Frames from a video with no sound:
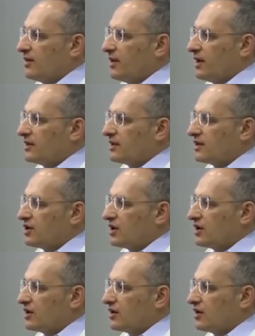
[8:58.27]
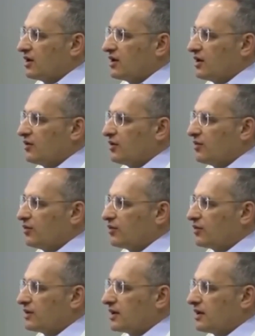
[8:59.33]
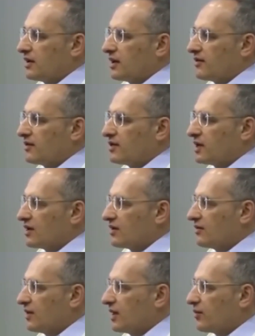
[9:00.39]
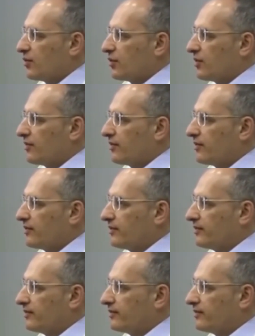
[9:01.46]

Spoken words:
If one gossips about such individuals, they will be accountable to God for it.